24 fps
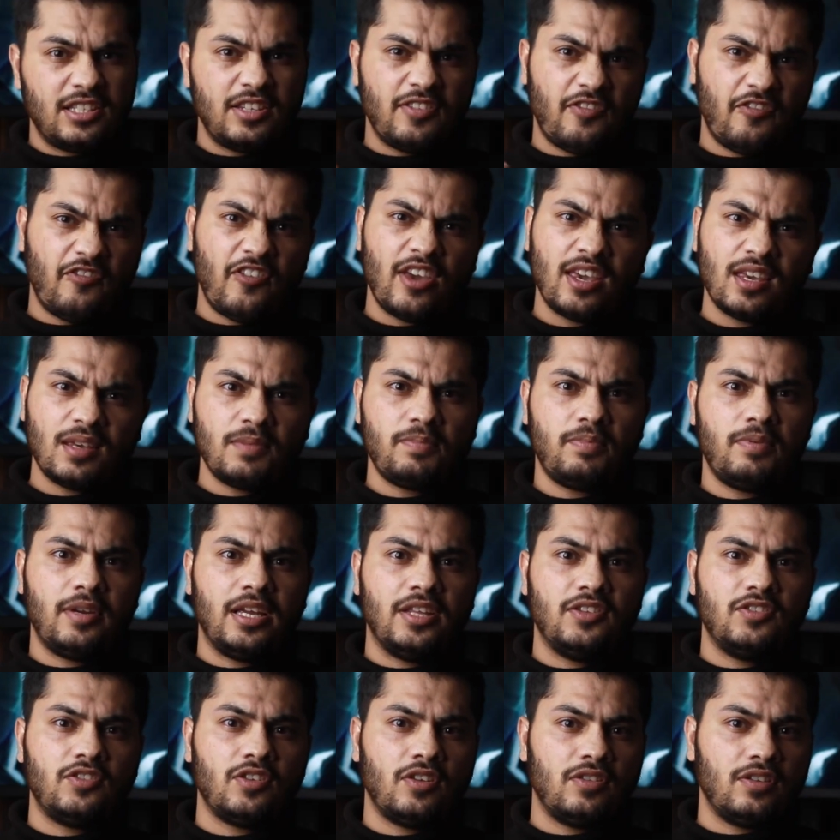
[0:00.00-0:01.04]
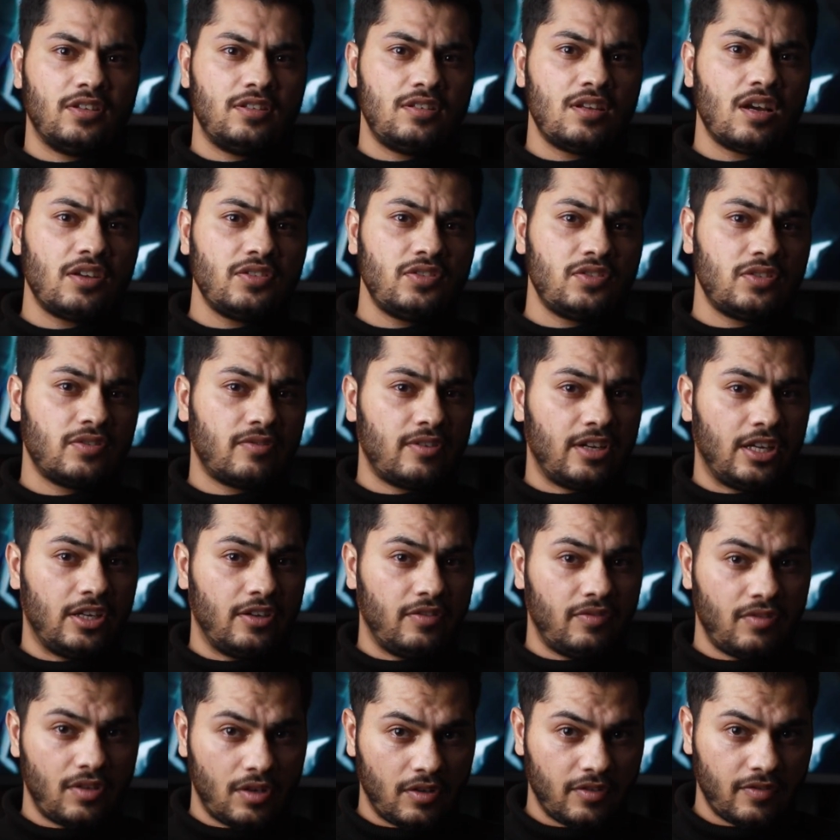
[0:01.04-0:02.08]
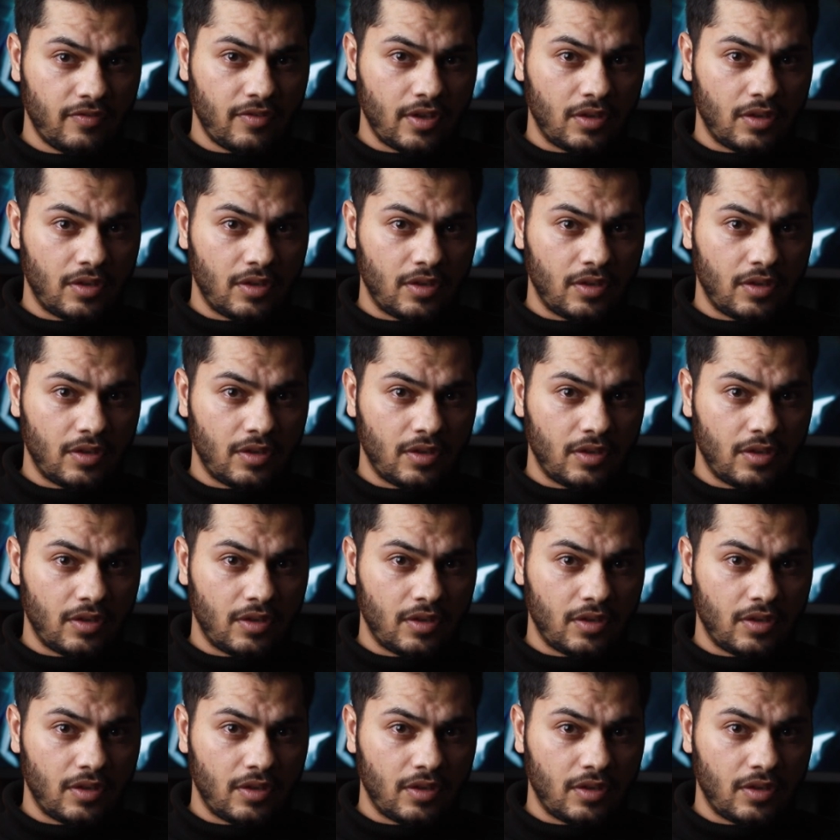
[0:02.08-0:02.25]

It's the fingerprints on the touchscreen of your